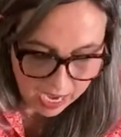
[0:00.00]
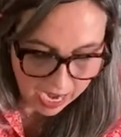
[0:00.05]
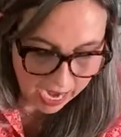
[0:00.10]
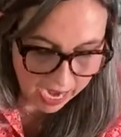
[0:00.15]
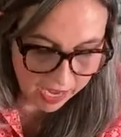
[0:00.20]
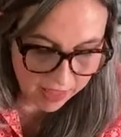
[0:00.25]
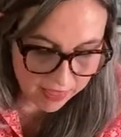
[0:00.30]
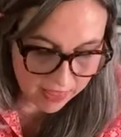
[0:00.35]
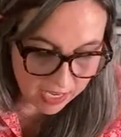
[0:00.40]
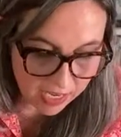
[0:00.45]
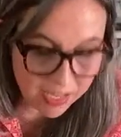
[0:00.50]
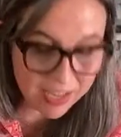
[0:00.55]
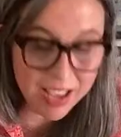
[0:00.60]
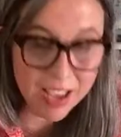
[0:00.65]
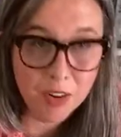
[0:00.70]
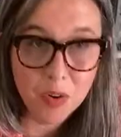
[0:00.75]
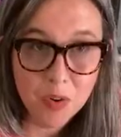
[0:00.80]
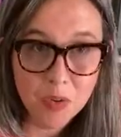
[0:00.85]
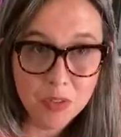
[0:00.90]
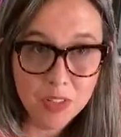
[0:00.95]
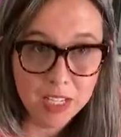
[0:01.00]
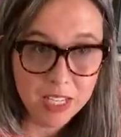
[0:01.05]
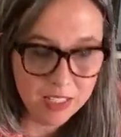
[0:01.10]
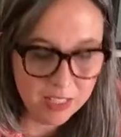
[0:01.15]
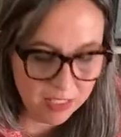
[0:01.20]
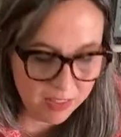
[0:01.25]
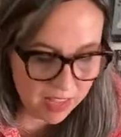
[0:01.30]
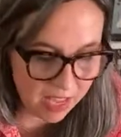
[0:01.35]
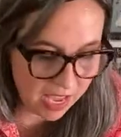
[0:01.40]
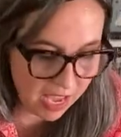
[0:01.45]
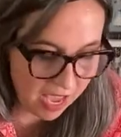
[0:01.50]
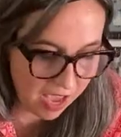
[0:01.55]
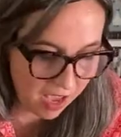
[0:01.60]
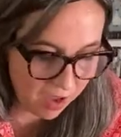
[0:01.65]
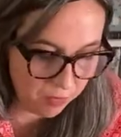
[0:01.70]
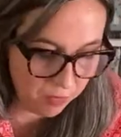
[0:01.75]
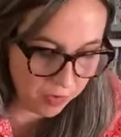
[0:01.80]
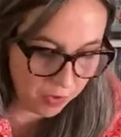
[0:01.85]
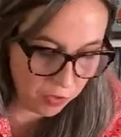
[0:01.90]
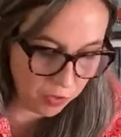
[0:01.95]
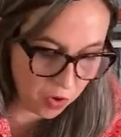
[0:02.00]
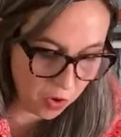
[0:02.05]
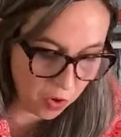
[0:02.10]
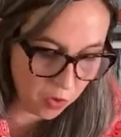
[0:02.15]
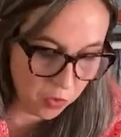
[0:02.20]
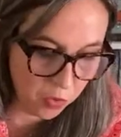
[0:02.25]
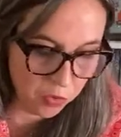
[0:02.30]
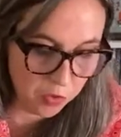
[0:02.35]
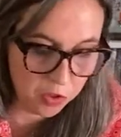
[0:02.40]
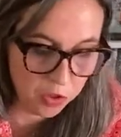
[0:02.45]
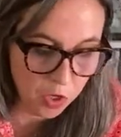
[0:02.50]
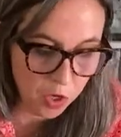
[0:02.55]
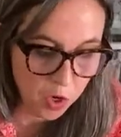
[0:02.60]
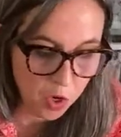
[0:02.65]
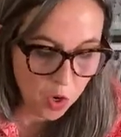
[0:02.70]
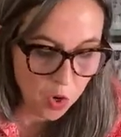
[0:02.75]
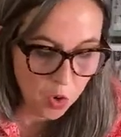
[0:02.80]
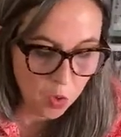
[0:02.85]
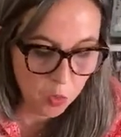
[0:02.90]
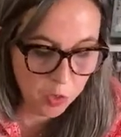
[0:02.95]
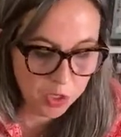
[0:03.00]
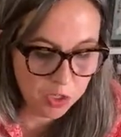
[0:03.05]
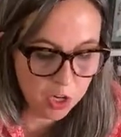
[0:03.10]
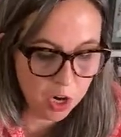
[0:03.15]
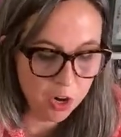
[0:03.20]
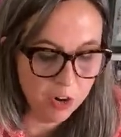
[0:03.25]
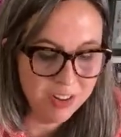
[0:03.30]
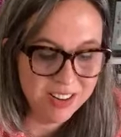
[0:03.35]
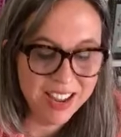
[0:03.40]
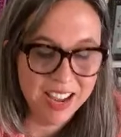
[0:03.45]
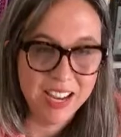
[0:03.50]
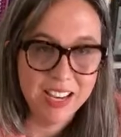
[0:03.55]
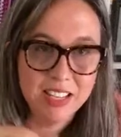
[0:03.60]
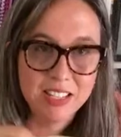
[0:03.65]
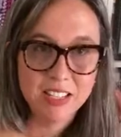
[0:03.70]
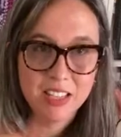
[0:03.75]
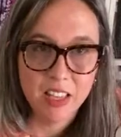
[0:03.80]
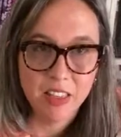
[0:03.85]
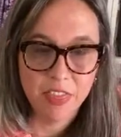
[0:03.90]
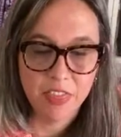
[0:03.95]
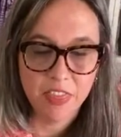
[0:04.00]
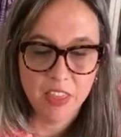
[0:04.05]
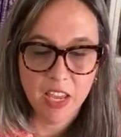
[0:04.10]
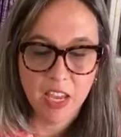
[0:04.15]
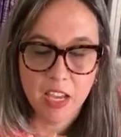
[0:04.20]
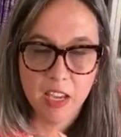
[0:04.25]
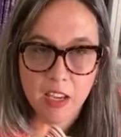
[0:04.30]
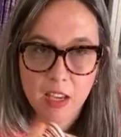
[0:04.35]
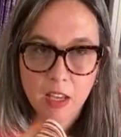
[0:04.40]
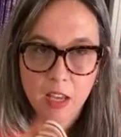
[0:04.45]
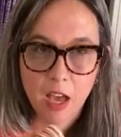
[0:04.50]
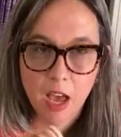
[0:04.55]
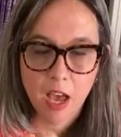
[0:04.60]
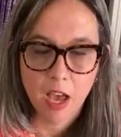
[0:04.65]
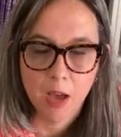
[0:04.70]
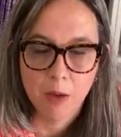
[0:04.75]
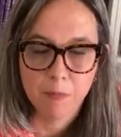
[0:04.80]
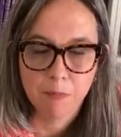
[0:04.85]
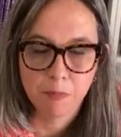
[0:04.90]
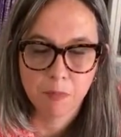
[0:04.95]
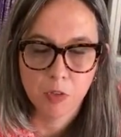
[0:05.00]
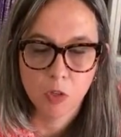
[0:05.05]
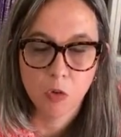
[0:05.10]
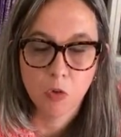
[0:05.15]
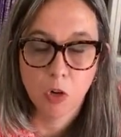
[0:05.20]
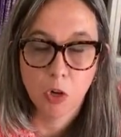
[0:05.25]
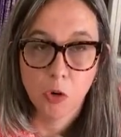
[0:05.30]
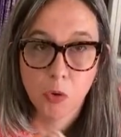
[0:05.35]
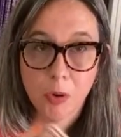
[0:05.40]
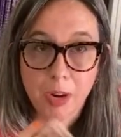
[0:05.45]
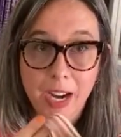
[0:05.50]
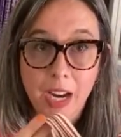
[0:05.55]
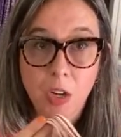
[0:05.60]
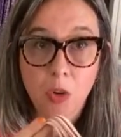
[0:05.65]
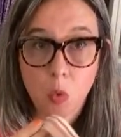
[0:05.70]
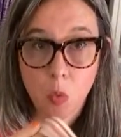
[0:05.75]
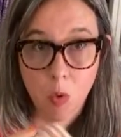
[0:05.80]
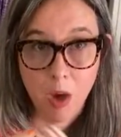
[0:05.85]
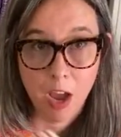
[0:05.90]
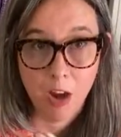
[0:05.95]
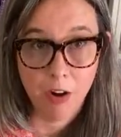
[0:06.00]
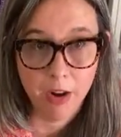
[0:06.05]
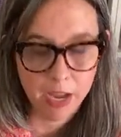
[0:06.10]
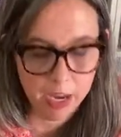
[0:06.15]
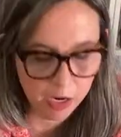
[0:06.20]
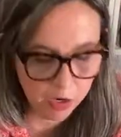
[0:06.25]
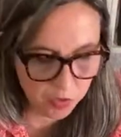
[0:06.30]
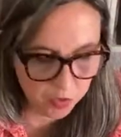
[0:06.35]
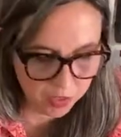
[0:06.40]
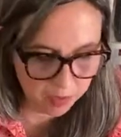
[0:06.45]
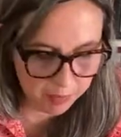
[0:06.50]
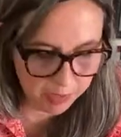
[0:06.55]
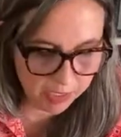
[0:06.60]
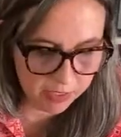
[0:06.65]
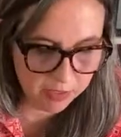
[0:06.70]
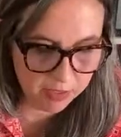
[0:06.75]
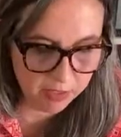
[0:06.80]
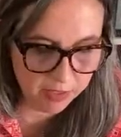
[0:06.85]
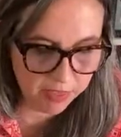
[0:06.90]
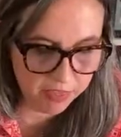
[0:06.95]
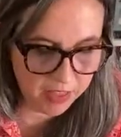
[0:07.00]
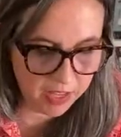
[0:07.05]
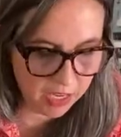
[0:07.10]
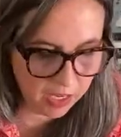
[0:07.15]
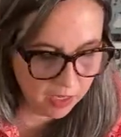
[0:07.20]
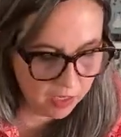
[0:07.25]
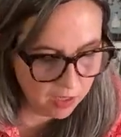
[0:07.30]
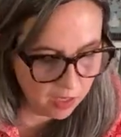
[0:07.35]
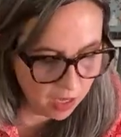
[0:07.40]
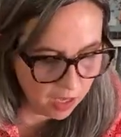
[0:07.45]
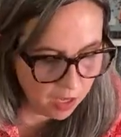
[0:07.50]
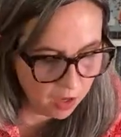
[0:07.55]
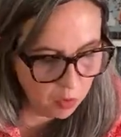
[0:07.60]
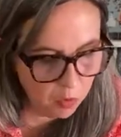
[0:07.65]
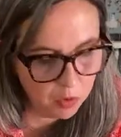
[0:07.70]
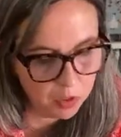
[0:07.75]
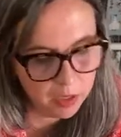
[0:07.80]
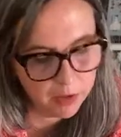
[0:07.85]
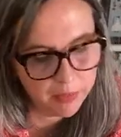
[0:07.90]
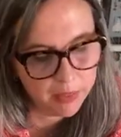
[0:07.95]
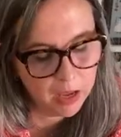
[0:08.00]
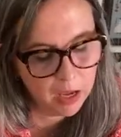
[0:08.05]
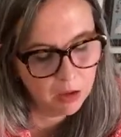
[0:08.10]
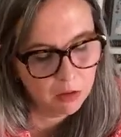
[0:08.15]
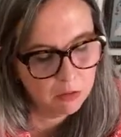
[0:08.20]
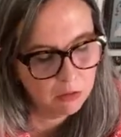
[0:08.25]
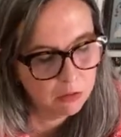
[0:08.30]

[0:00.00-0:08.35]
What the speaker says: And then not only did they have those, which are nice, thick, grosgrain wire edge ribbons. Thick, what are they?